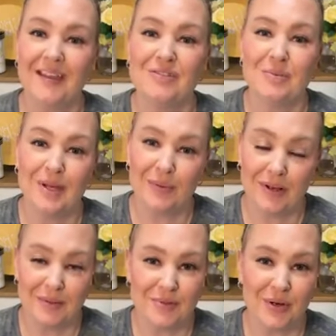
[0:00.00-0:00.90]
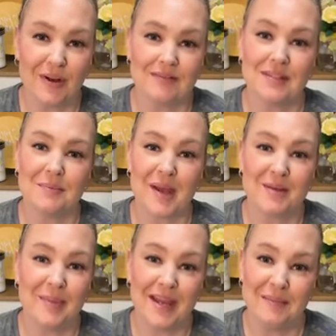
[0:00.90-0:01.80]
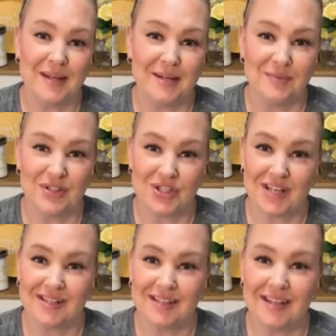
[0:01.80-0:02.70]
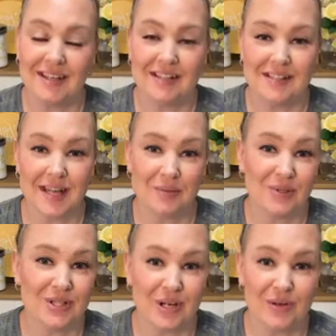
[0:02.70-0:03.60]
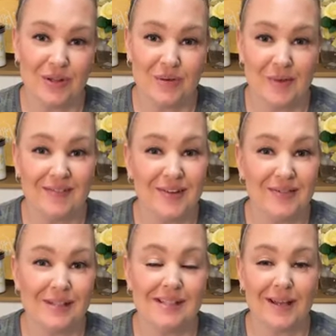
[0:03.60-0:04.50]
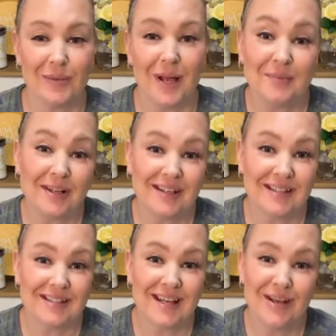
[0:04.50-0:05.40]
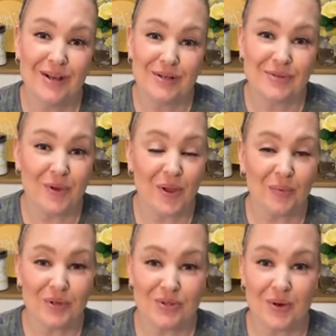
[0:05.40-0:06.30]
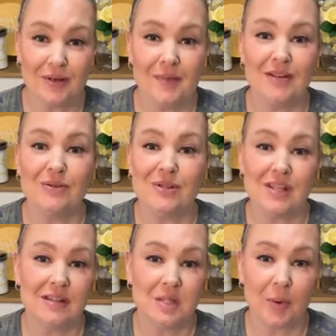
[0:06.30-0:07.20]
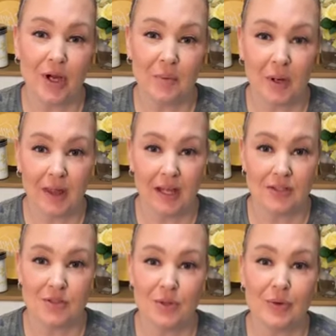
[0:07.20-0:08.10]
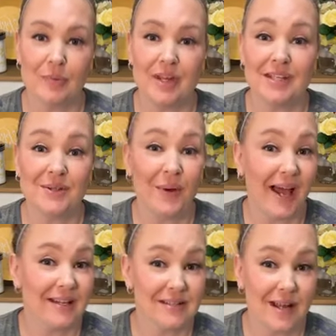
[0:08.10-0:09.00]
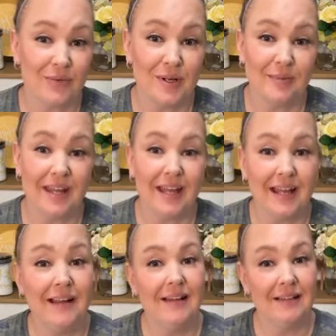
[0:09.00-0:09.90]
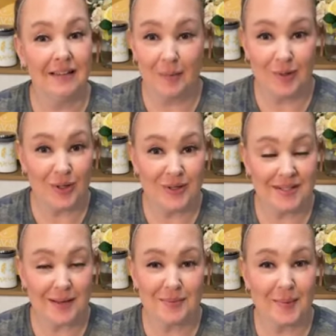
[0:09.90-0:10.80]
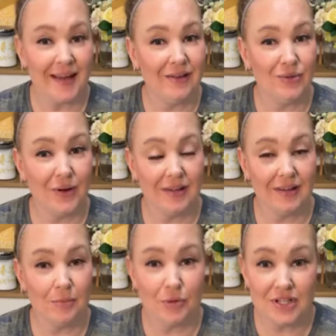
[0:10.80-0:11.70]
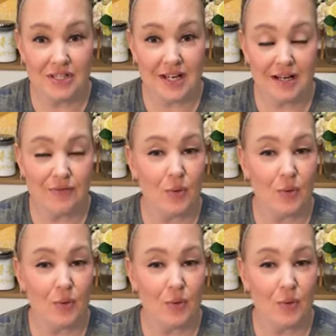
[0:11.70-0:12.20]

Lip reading: Hi everybody, welcome to Crafting by the Bay. My name is JC and today I'm going to share with you my favorite DIY products. So I hope you'll join me. If you're seeing this part, you're probably catching the replay, so hashtag replay. Let me know you stopped by. I'd greatly appreciate it.